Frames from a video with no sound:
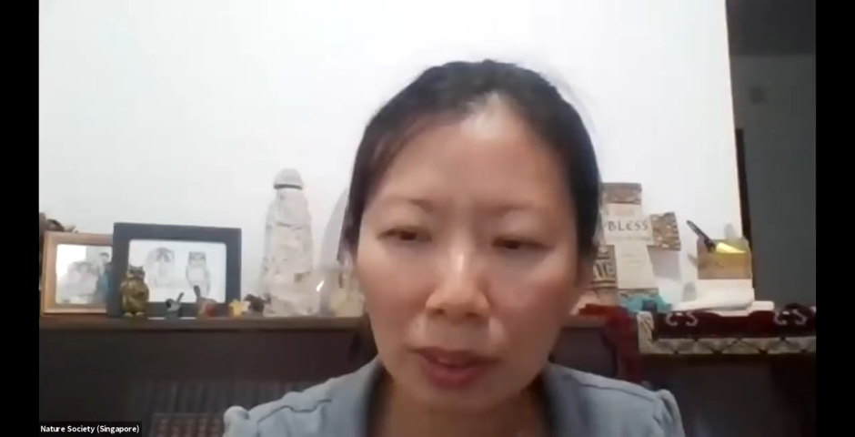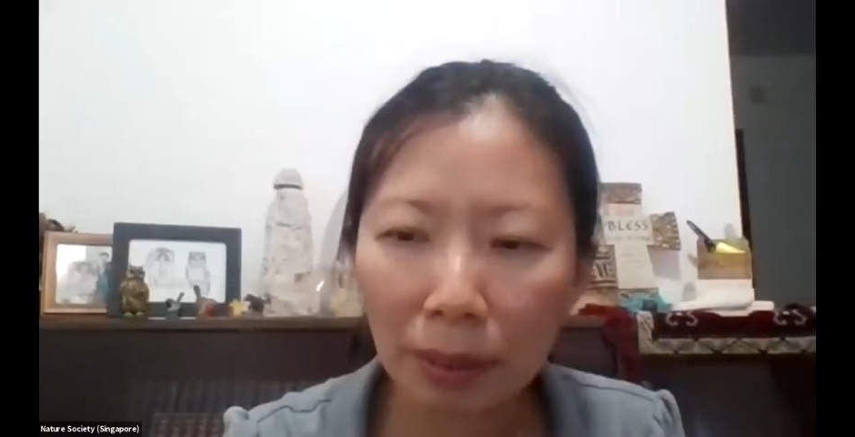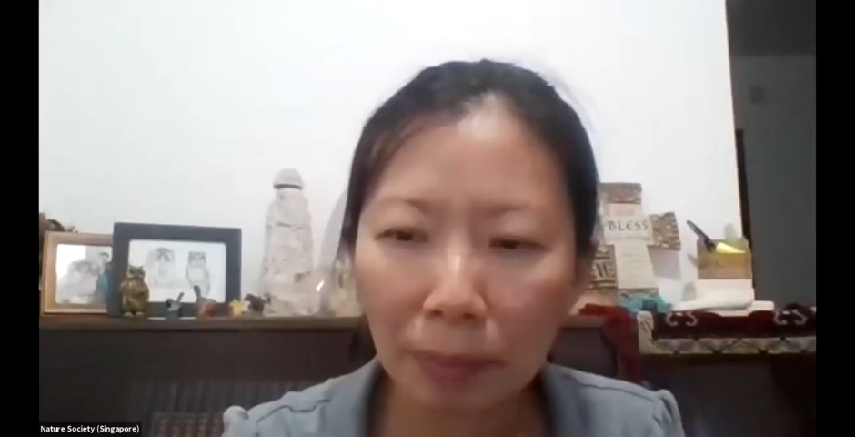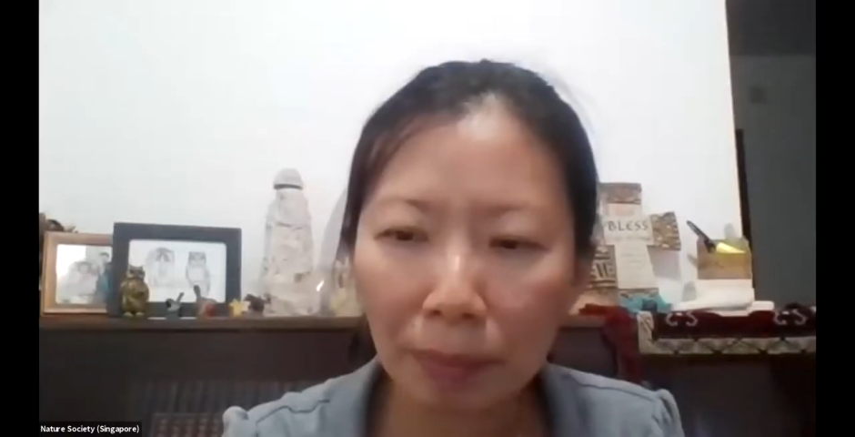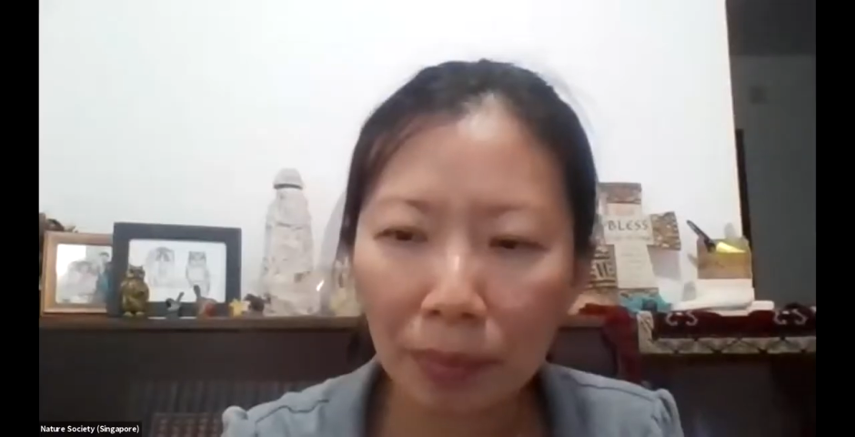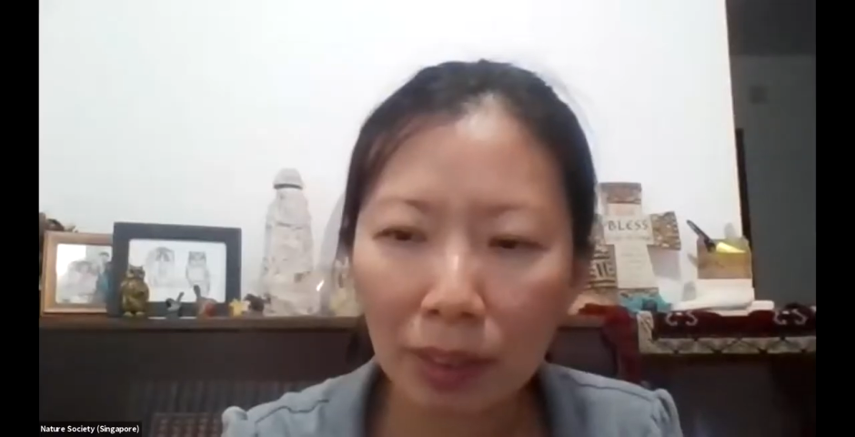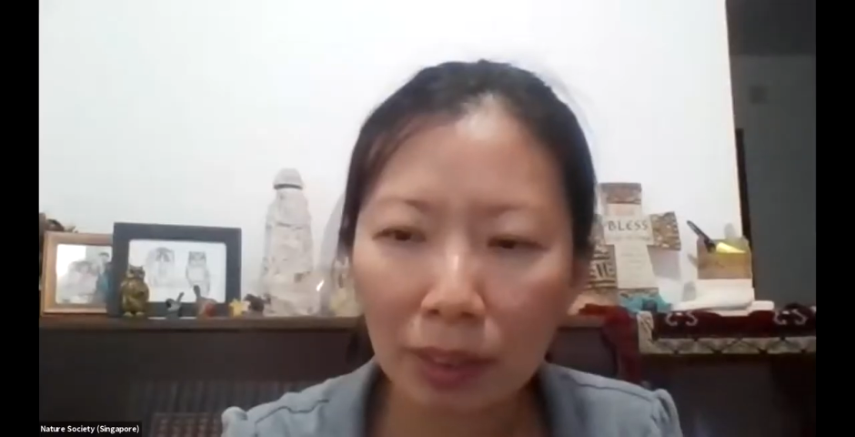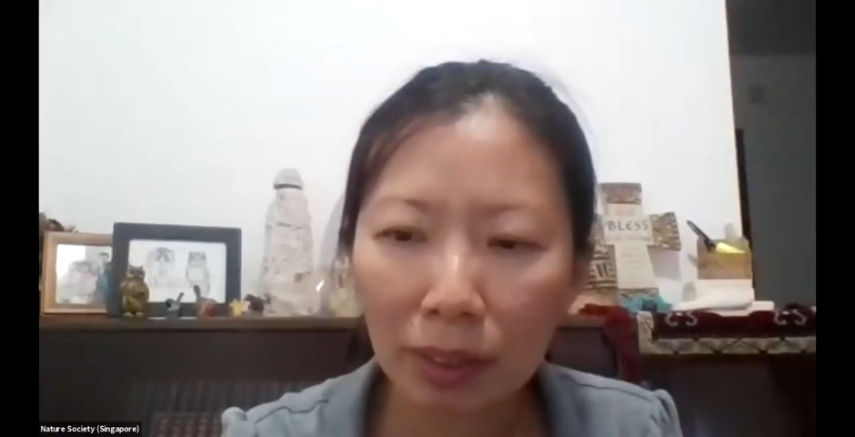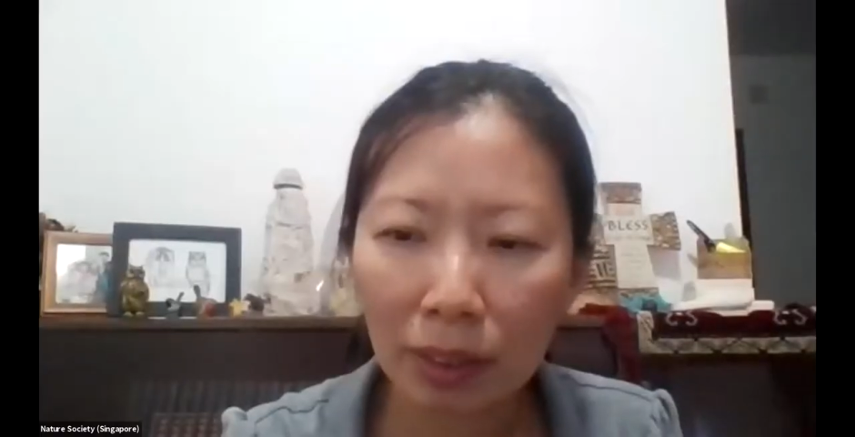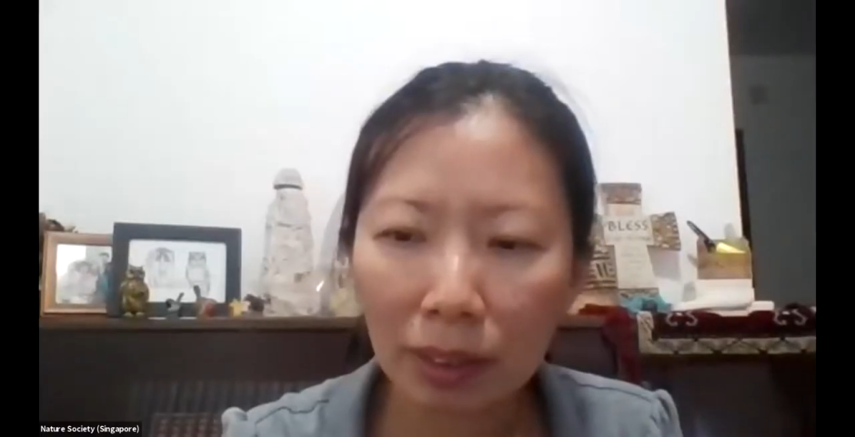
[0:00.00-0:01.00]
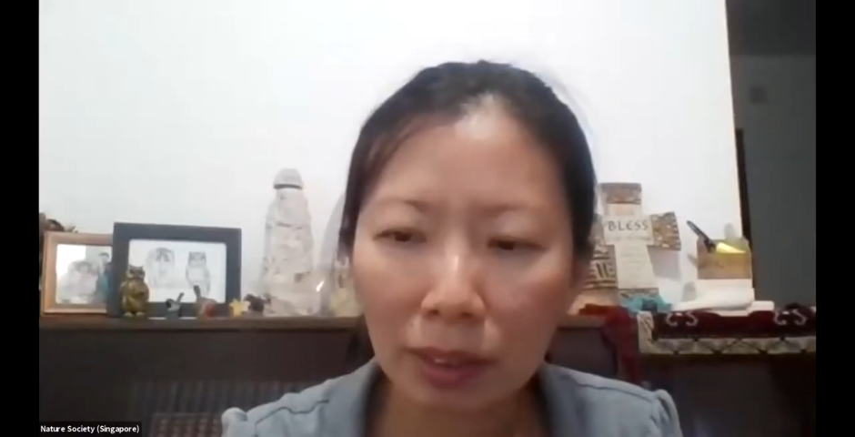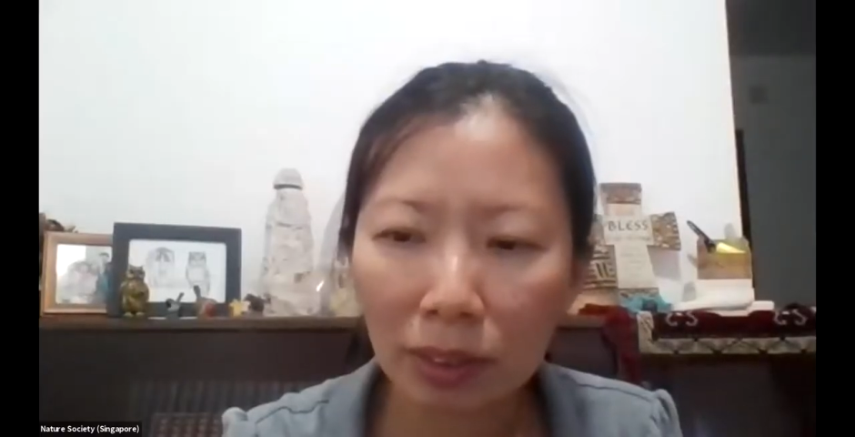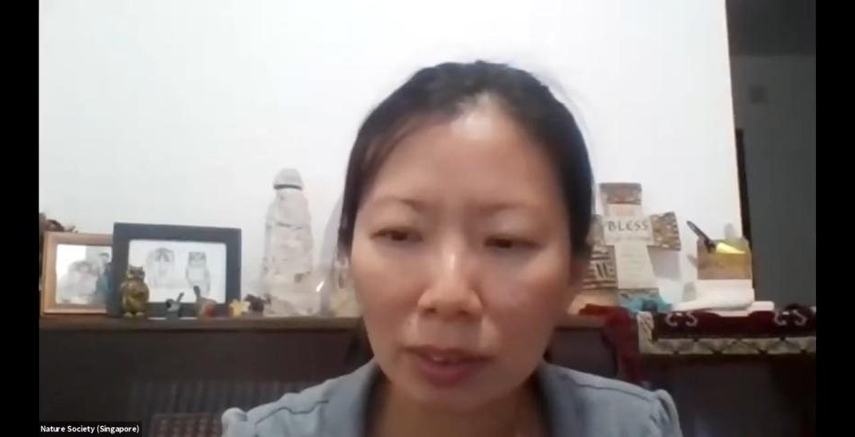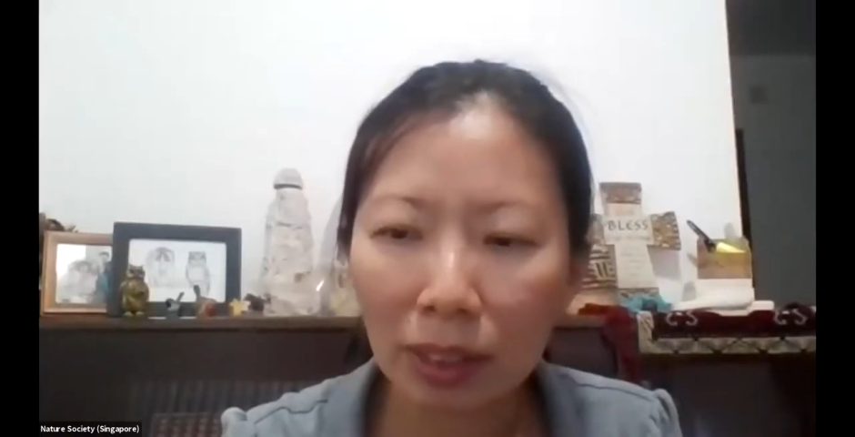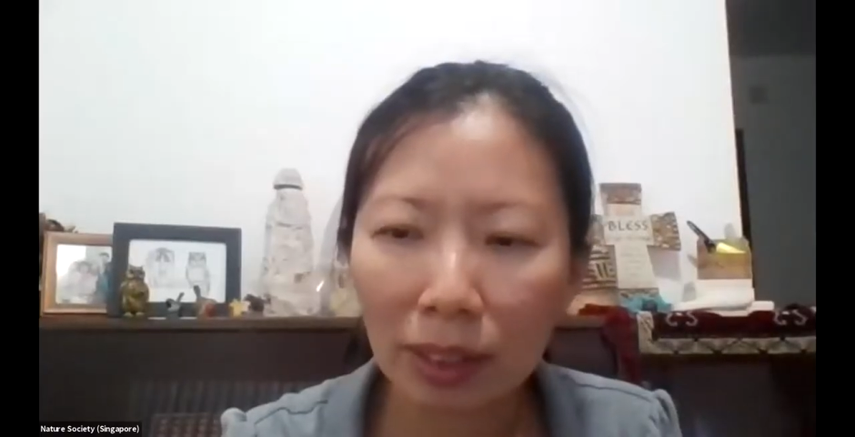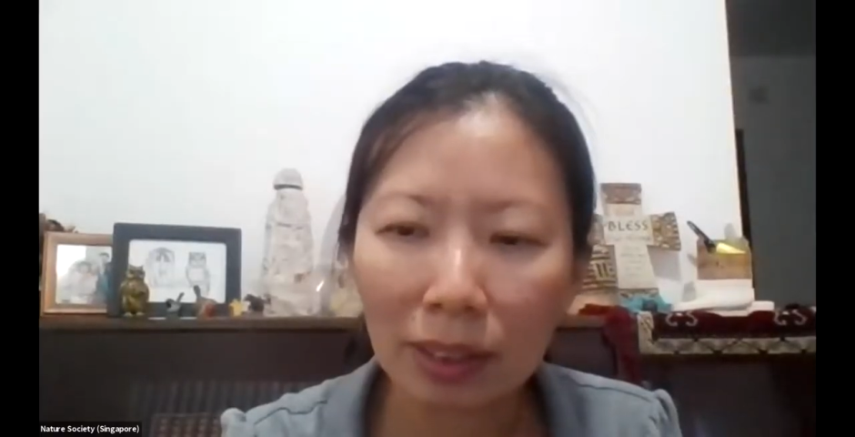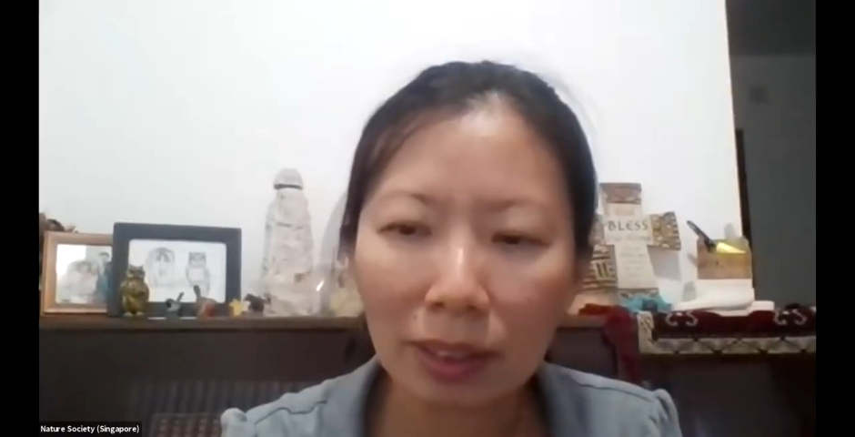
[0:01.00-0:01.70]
um oh yeah,